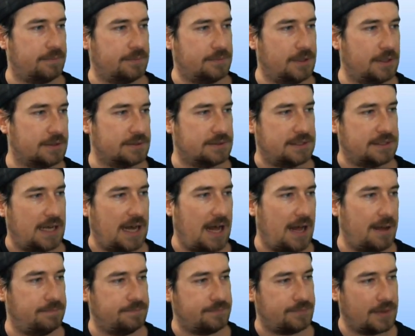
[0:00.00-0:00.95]
Look,
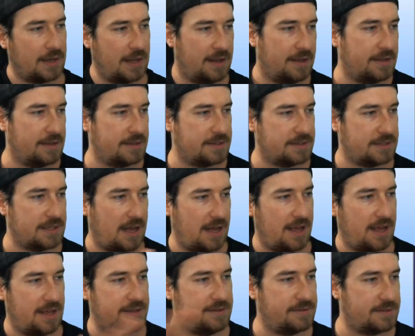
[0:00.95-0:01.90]
top,
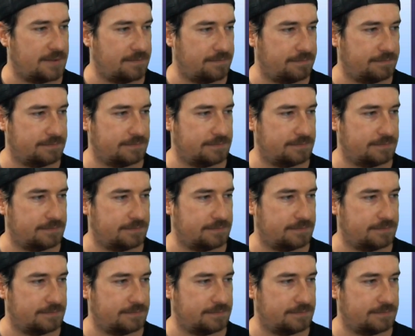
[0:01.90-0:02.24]
sides.